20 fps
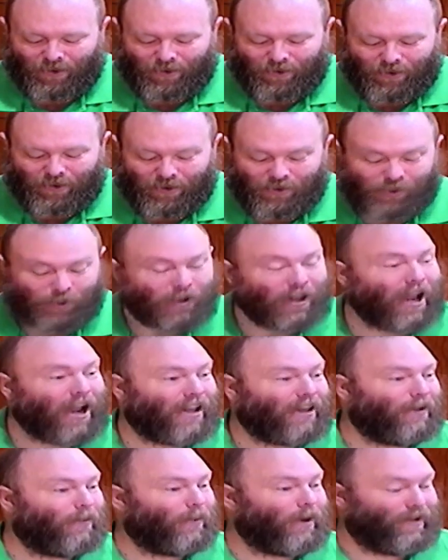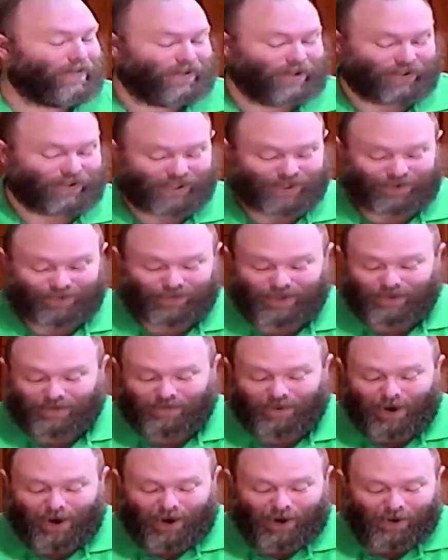So now that we've
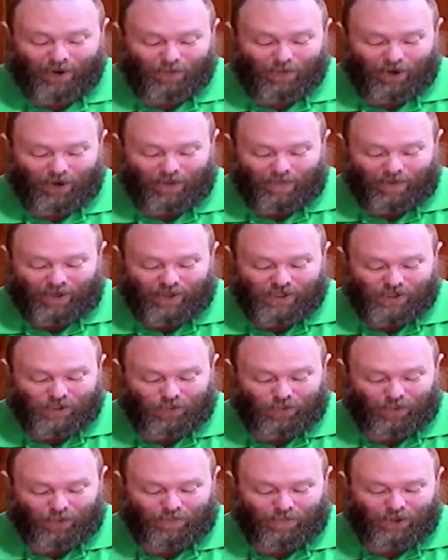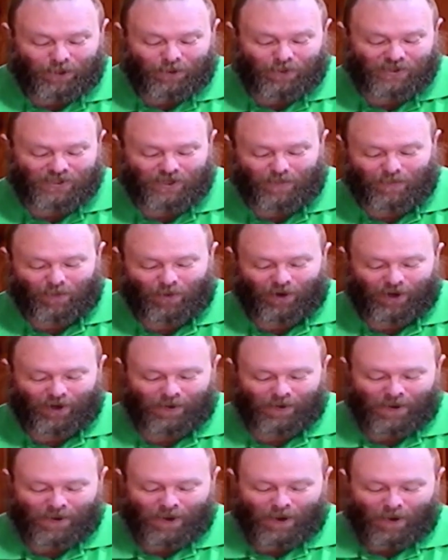defined what it means to rebuke someone,
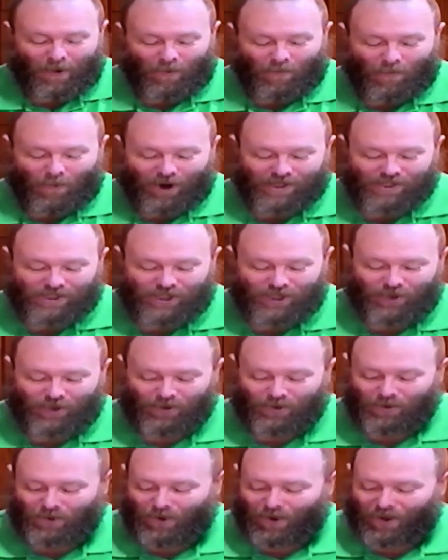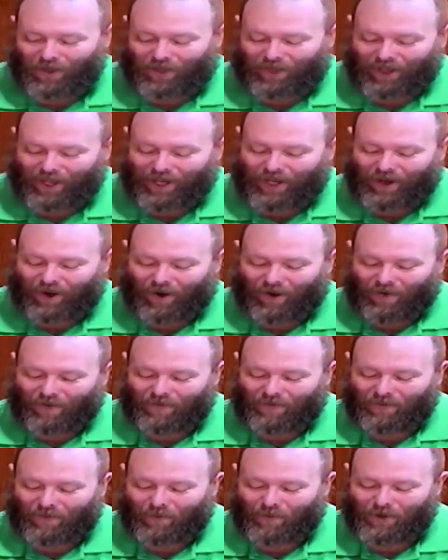what do you think
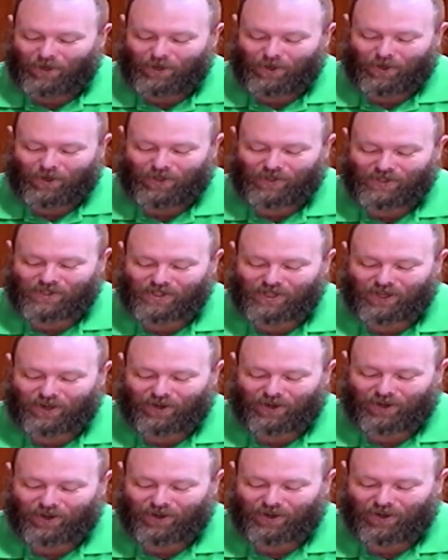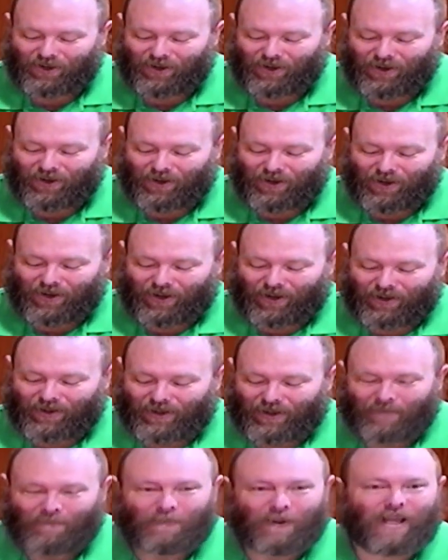of when you consider
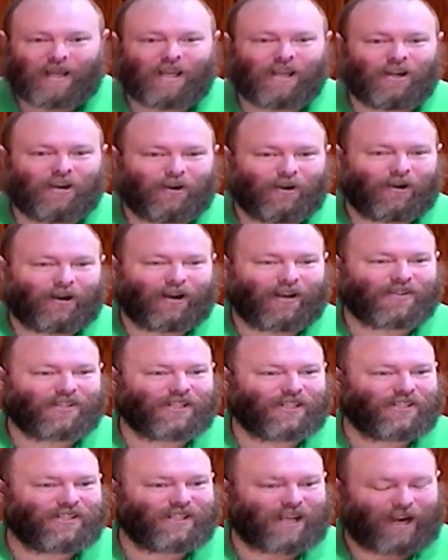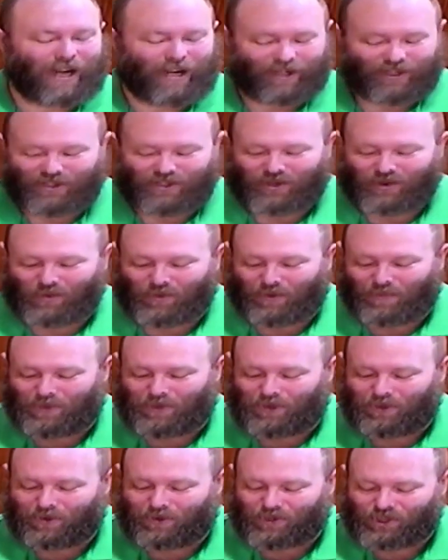that Peter has decided to
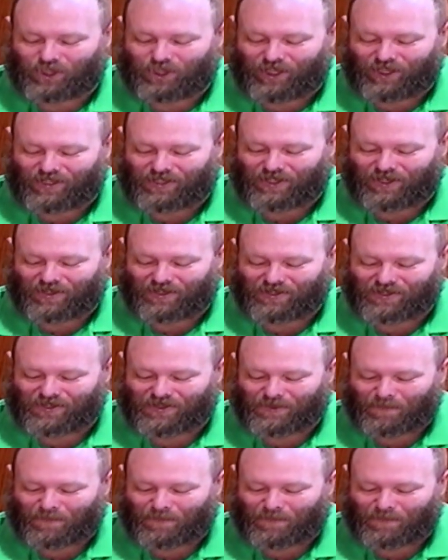rebuke Jesus?